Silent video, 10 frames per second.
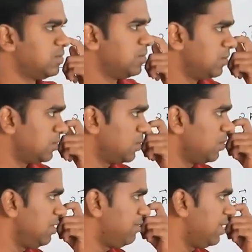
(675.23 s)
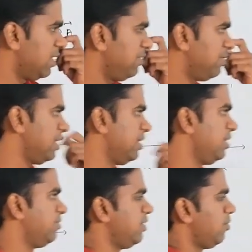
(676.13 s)
So if
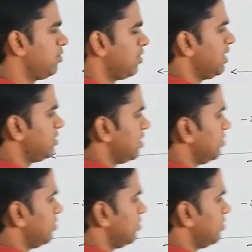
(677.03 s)
I want to write some